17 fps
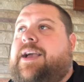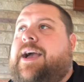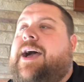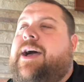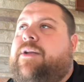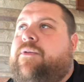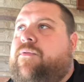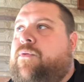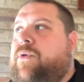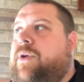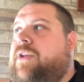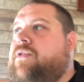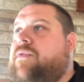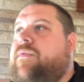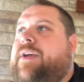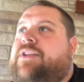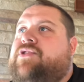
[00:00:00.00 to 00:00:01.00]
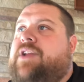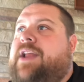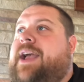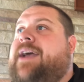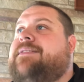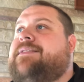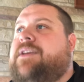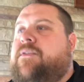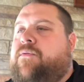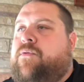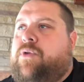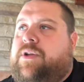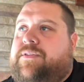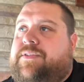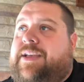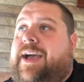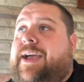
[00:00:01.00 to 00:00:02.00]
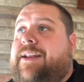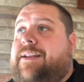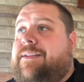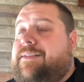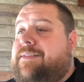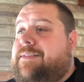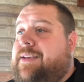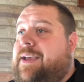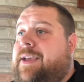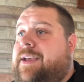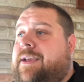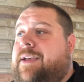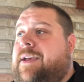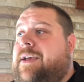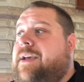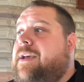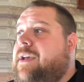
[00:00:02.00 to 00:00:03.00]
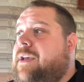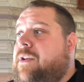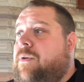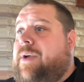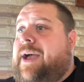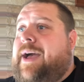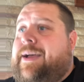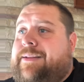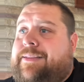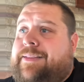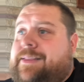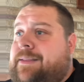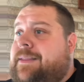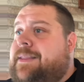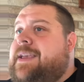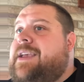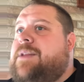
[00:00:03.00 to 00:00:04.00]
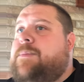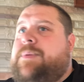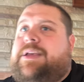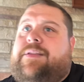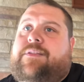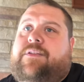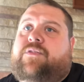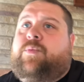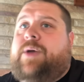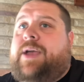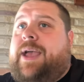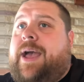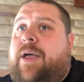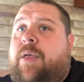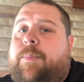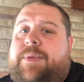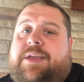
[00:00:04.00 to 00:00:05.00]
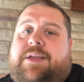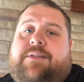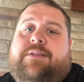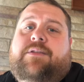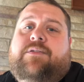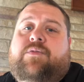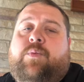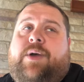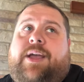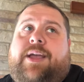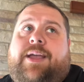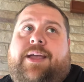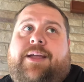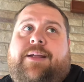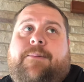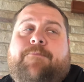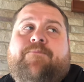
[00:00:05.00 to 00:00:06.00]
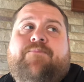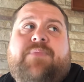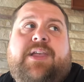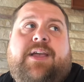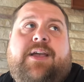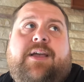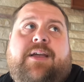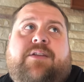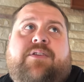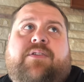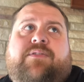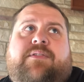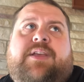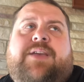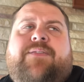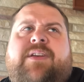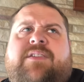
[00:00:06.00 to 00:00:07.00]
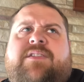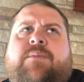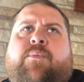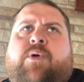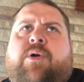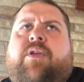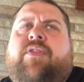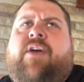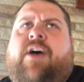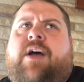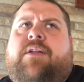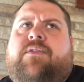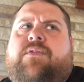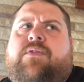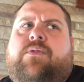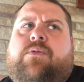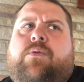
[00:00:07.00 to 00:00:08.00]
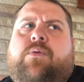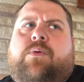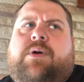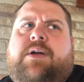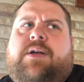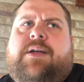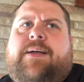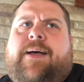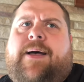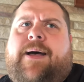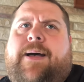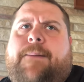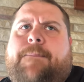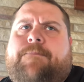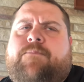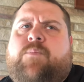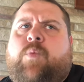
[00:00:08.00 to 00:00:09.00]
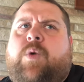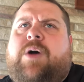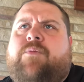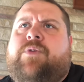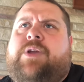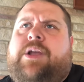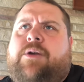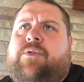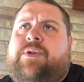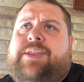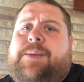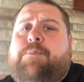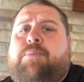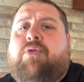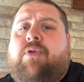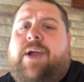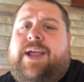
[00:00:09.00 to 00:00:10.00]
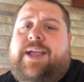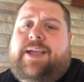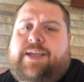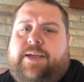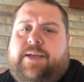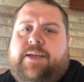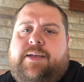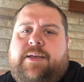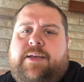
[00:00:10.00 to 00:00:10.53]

God for intervention, asking for his guidance, saying, you know, God, lead me in this way, help me in this way, and just giving some more thought to um, what we are really praying